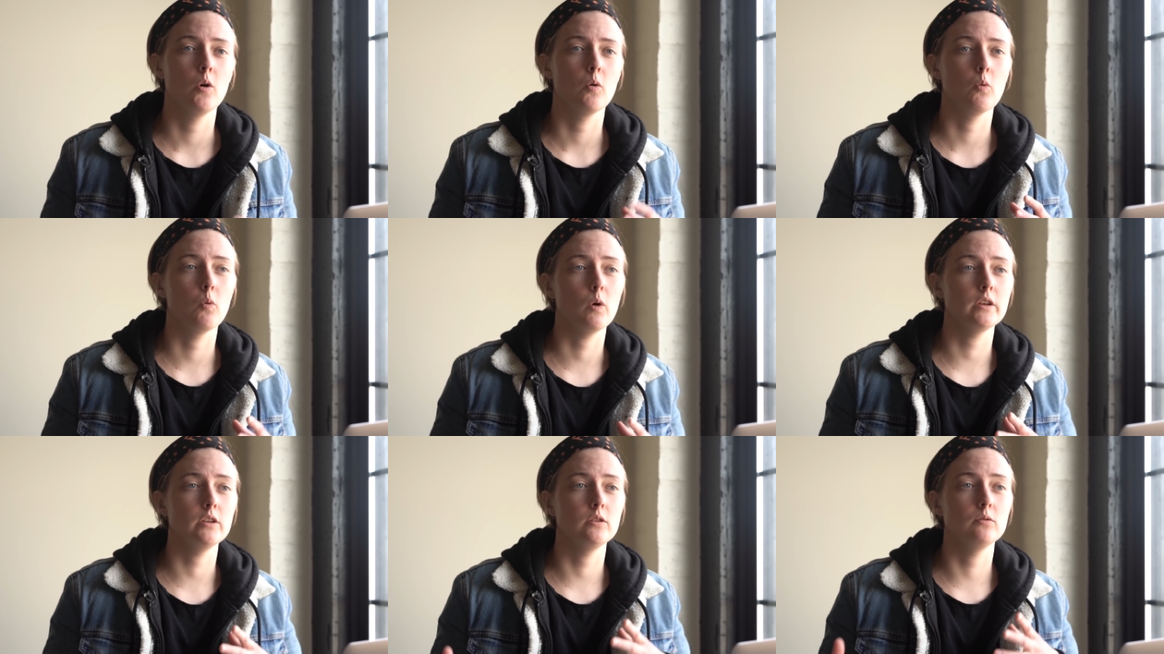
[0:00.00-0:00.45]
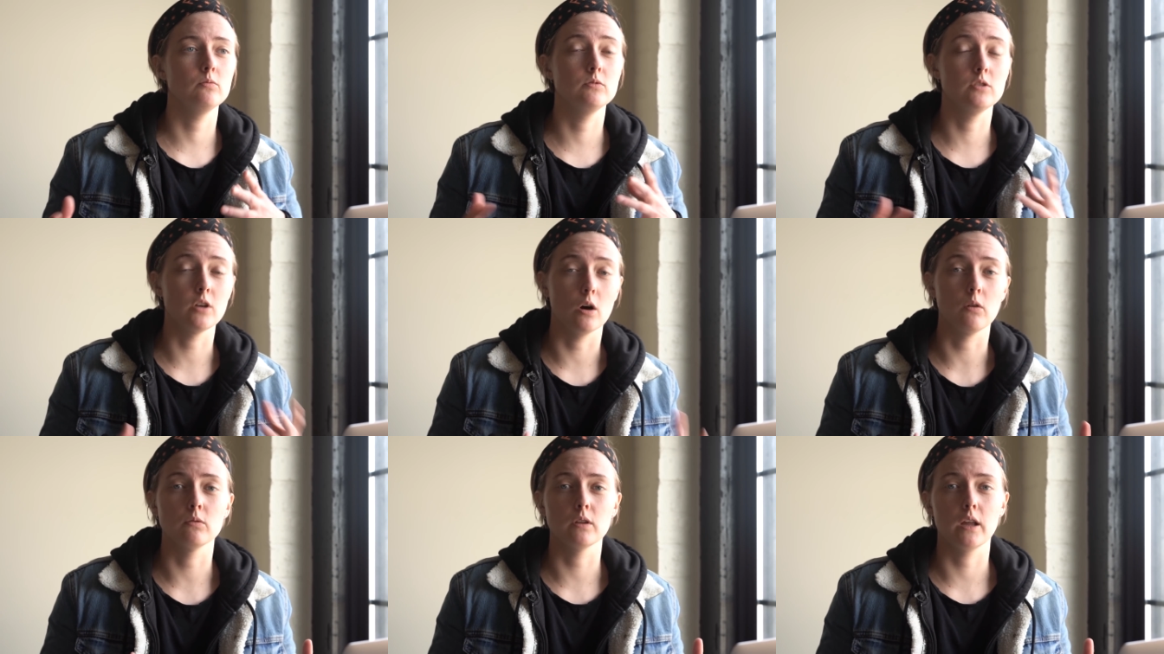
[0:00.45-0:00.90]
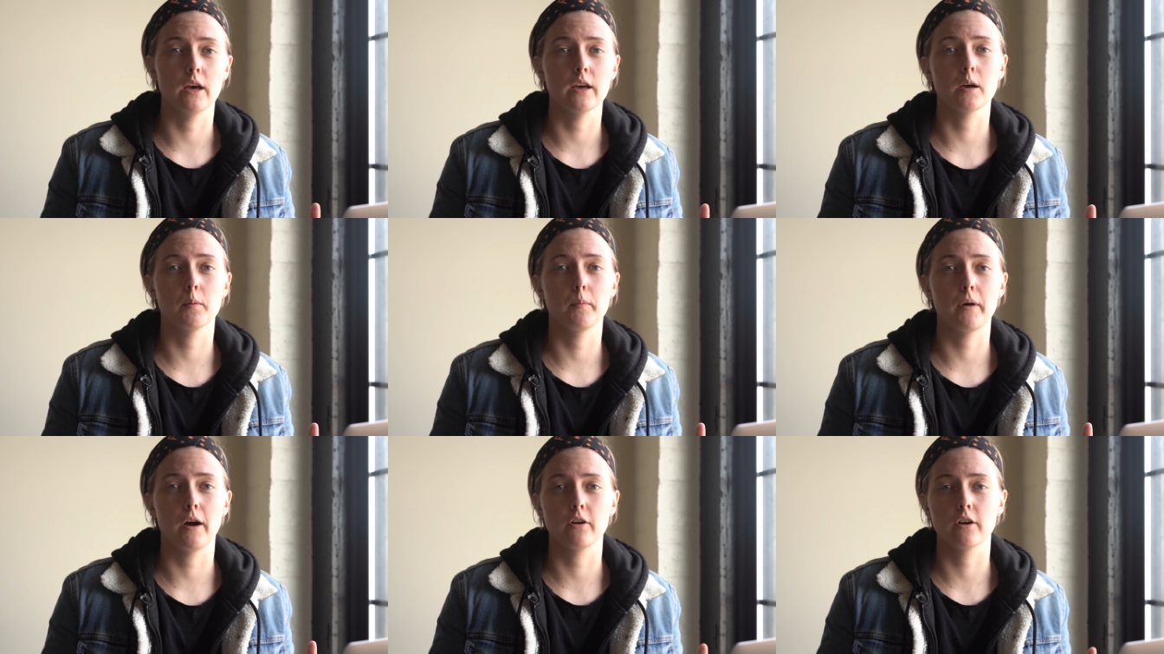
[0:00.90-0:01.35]
what you don't
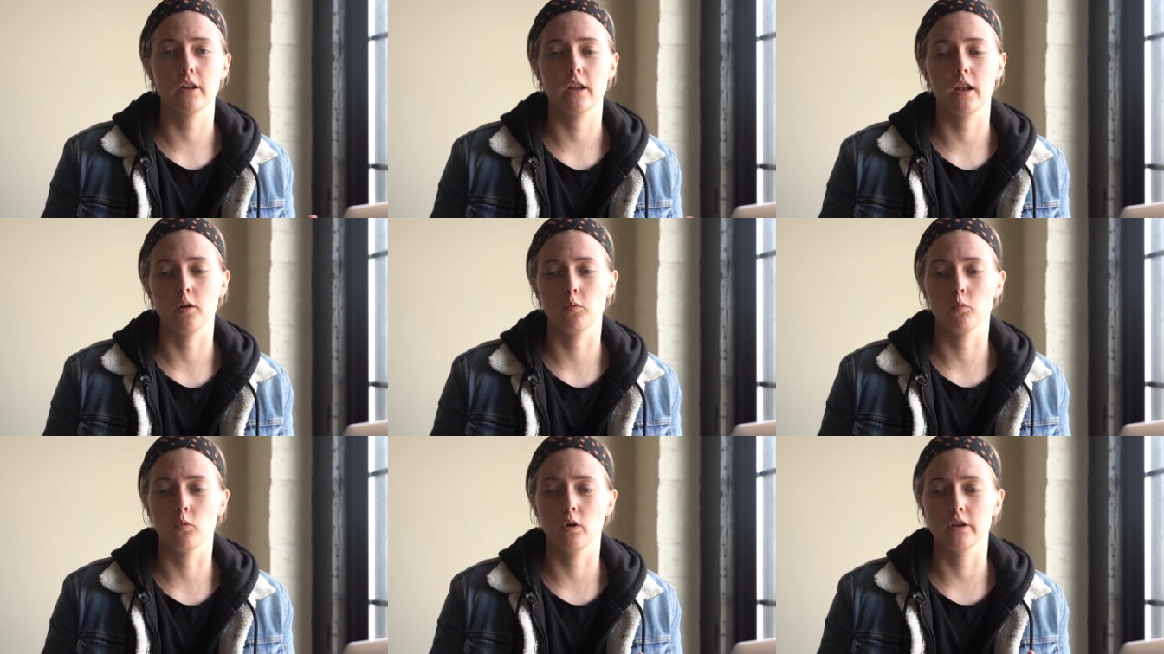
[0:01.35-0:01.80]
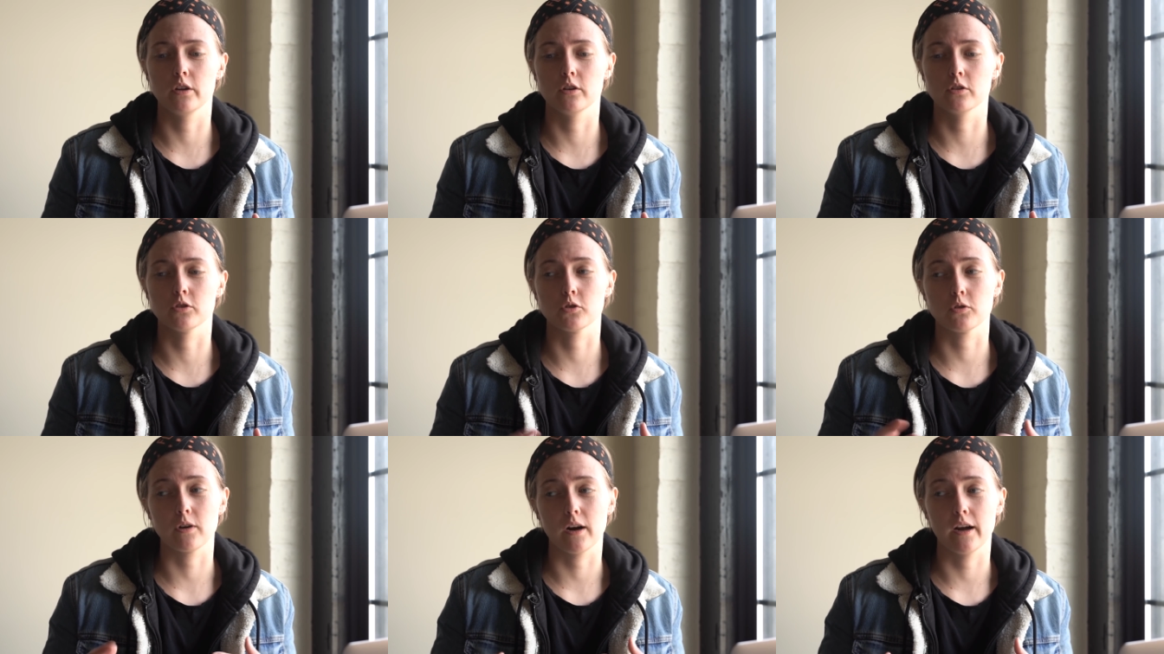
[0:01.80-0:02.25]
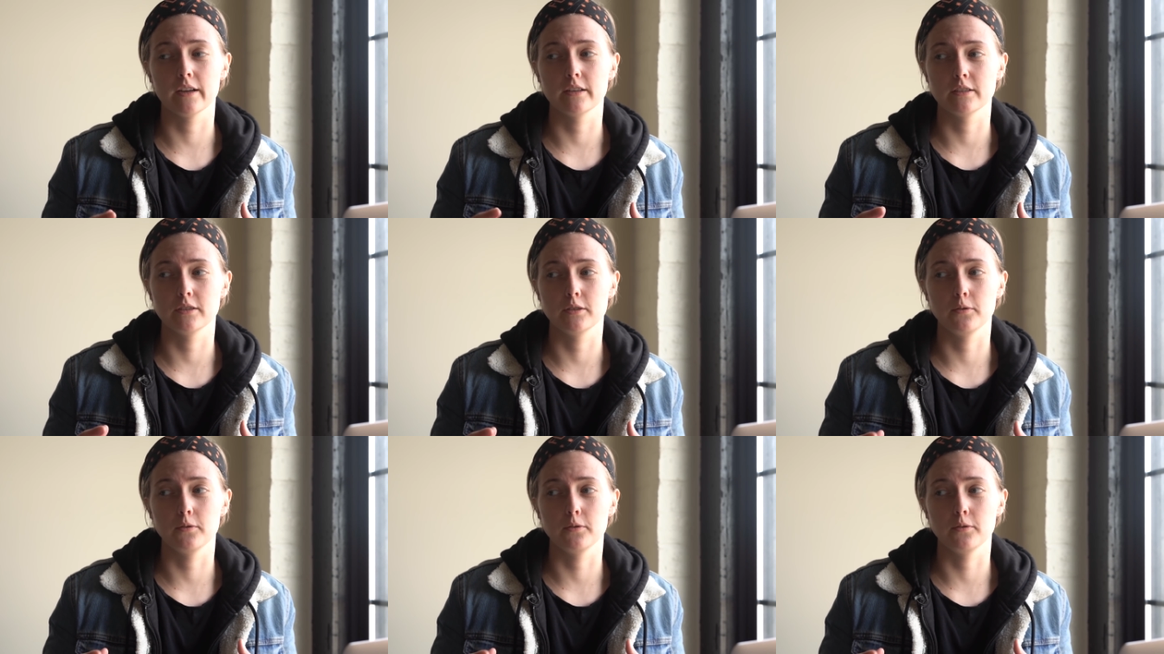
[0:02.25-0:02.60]
like about it and what you're trying